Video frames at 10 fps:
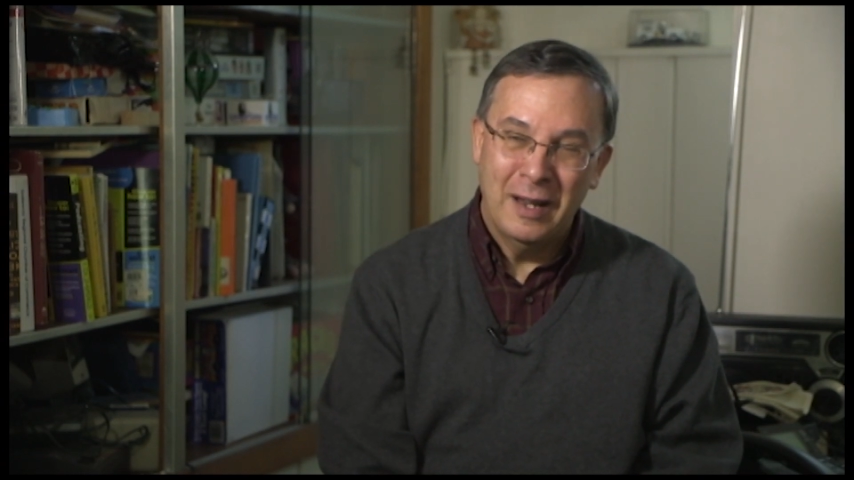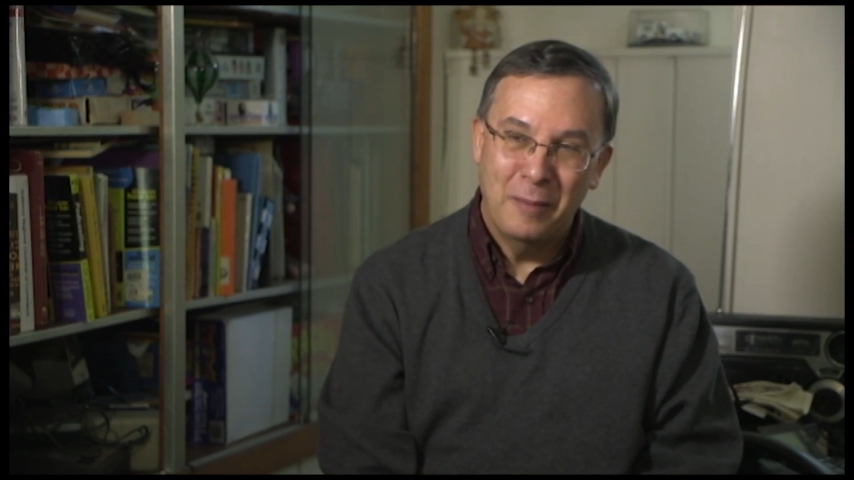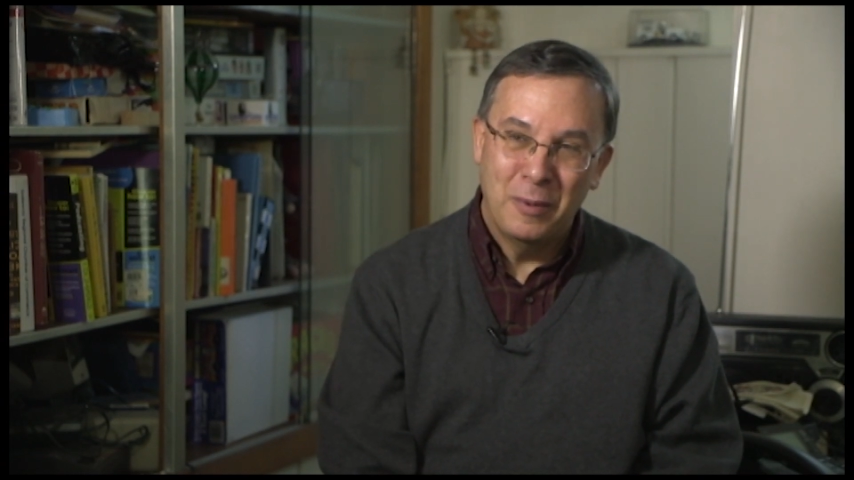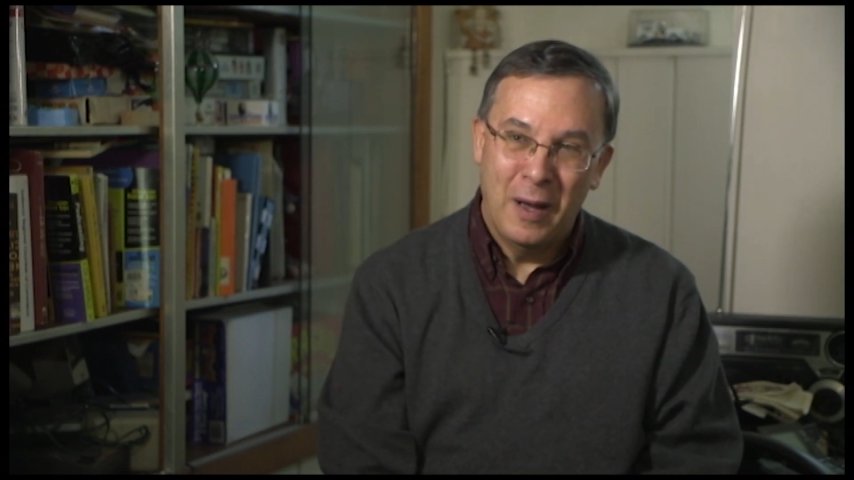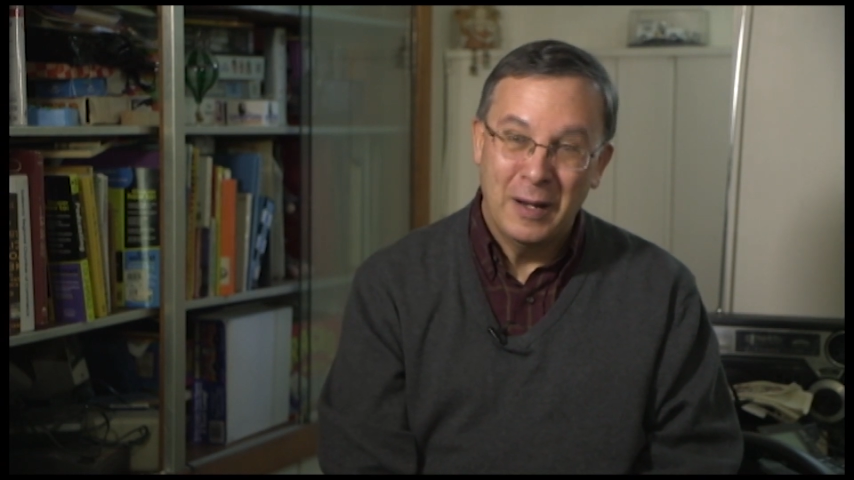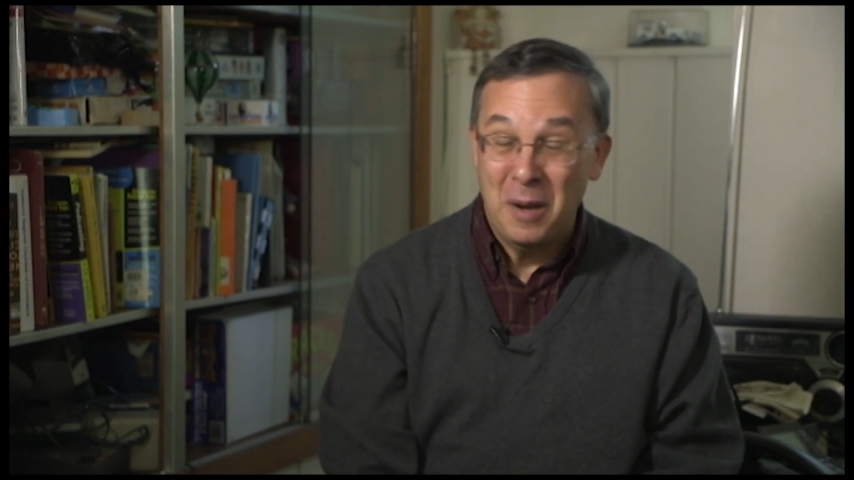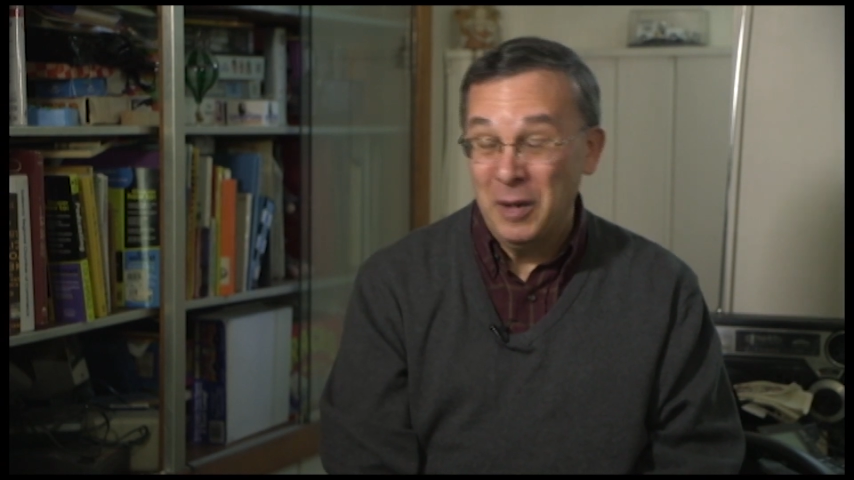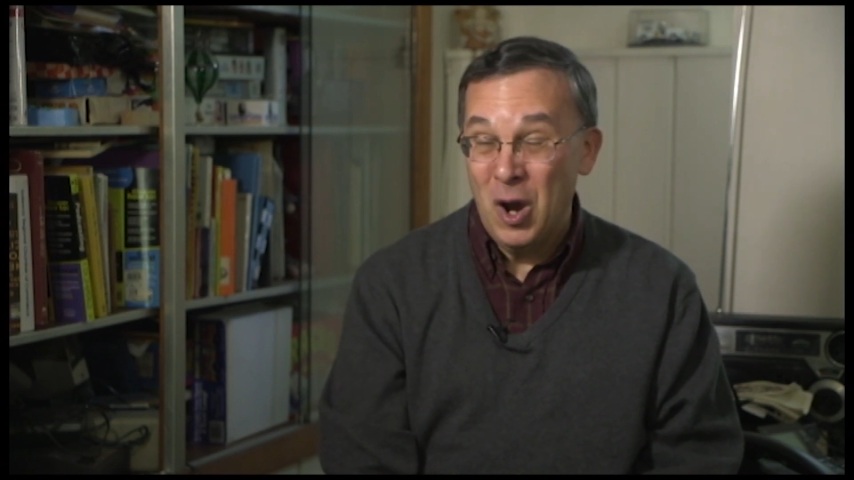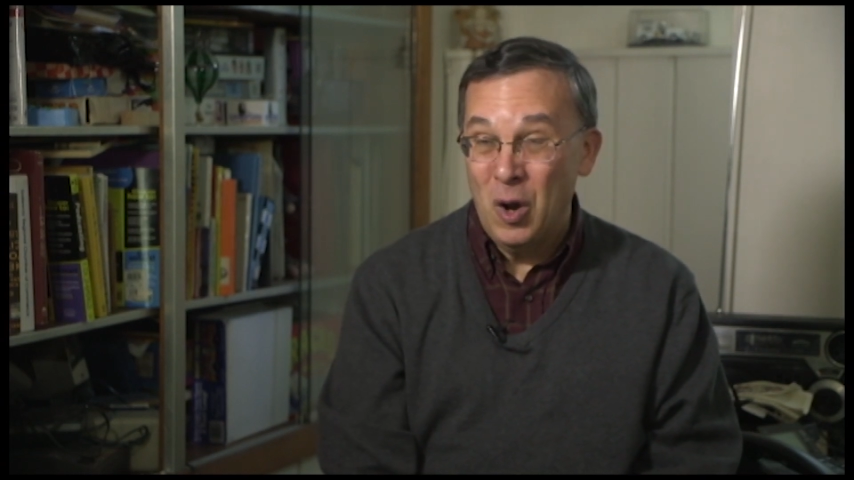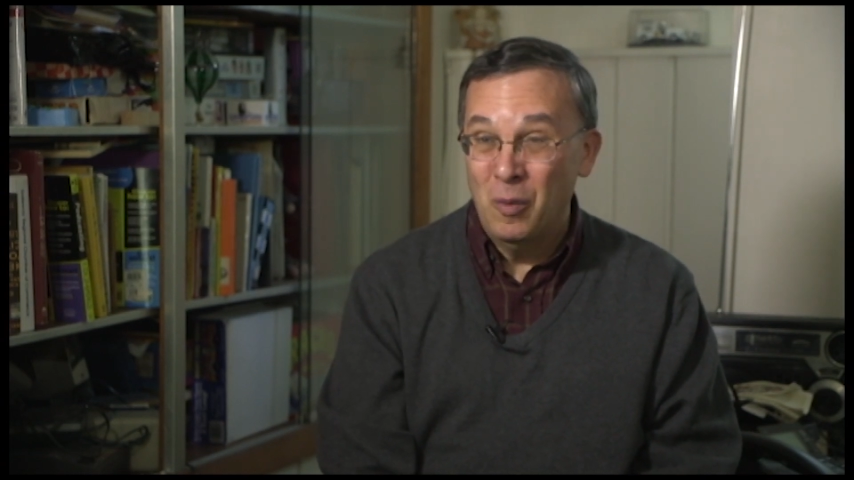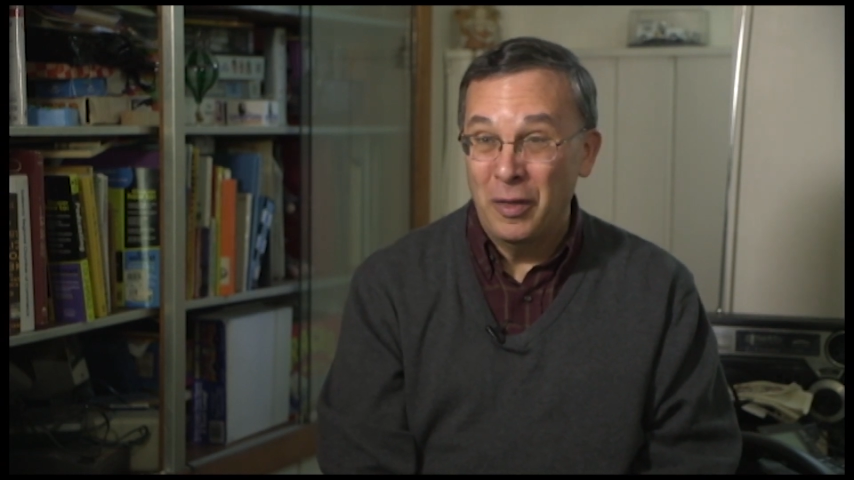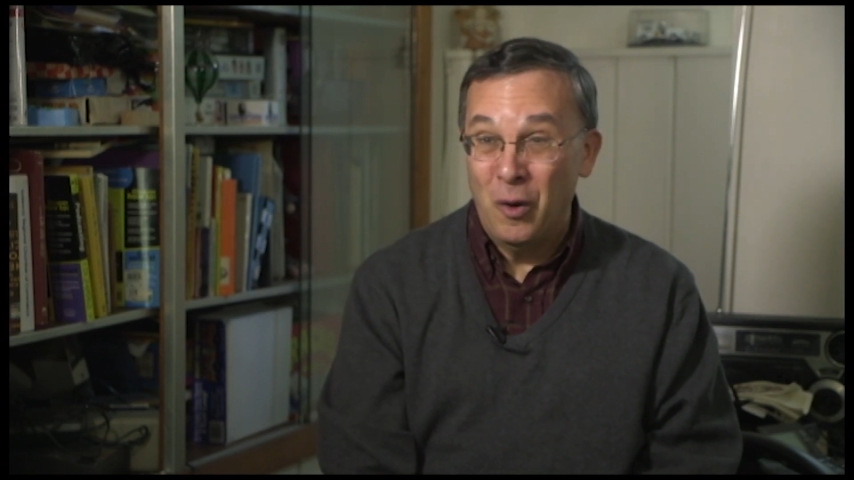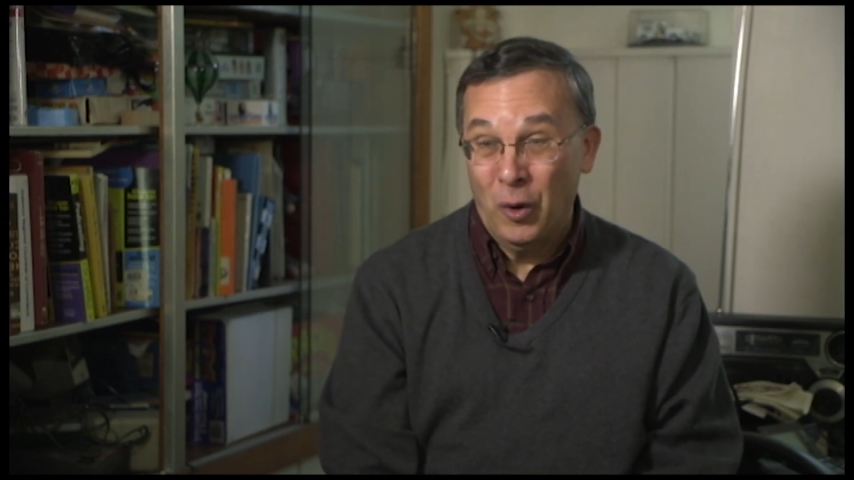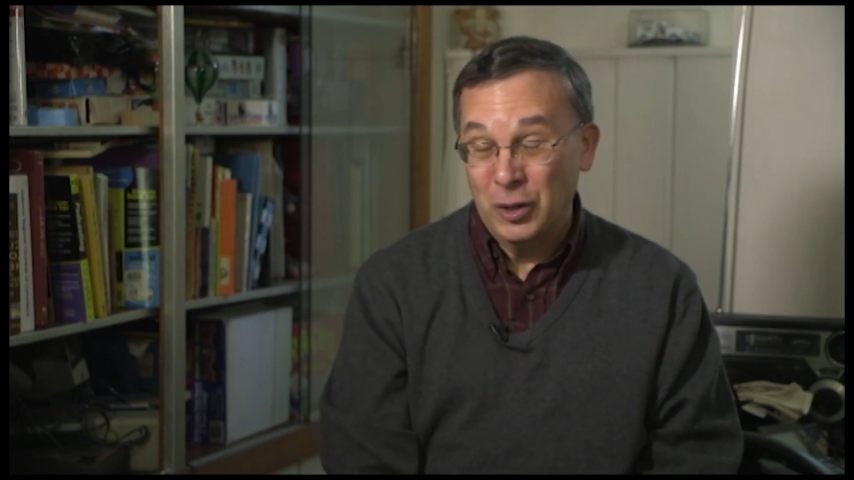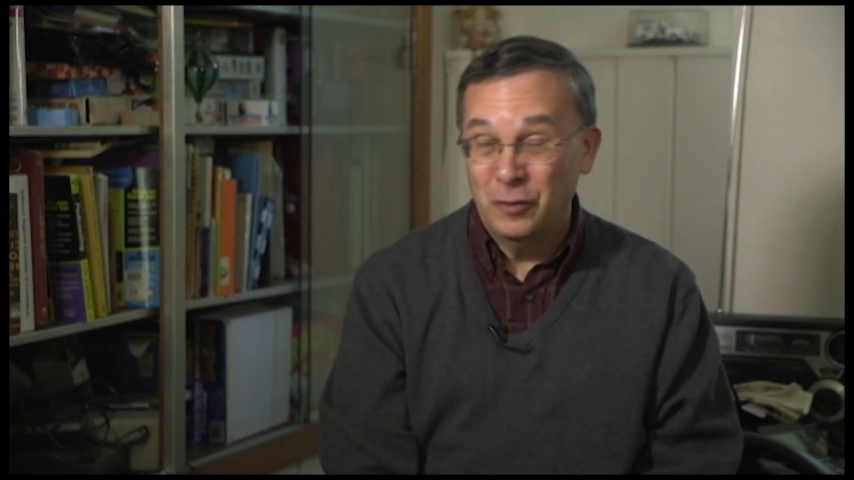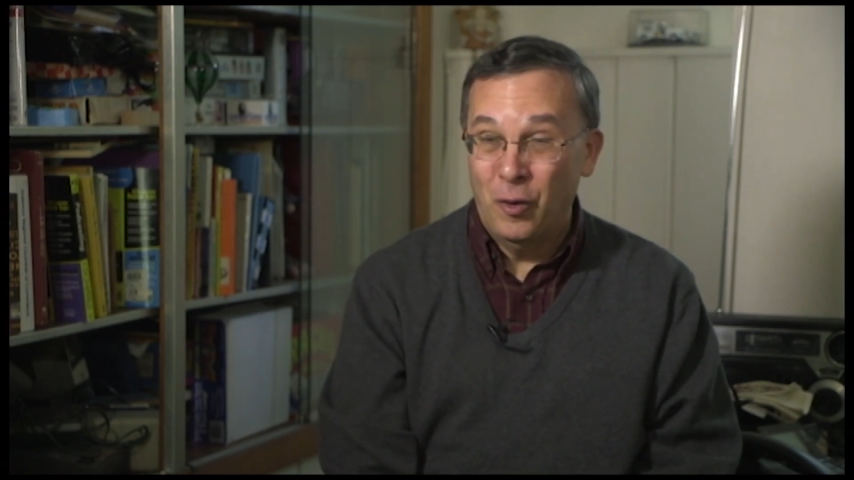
up coming home with a hoarse